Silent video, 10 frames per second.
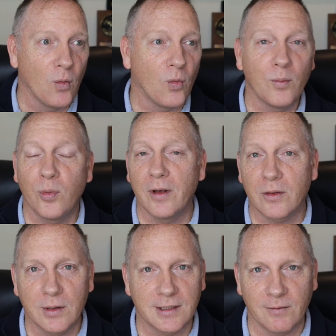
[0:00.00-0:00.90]

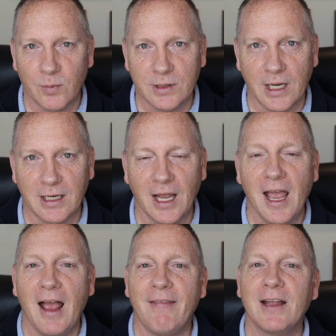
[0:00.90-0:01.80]
1.37%.
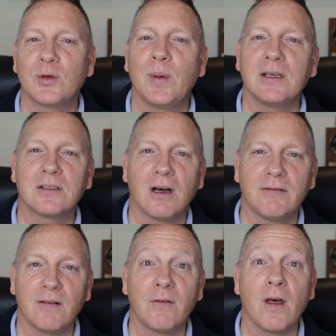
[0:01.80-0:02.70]
And that's based
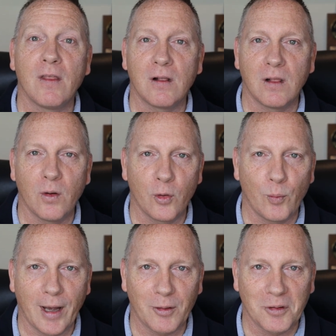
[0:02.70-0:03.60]
off of the loan
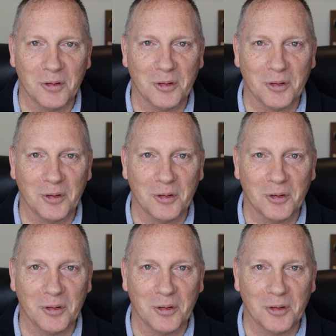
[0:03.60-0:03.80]
amount.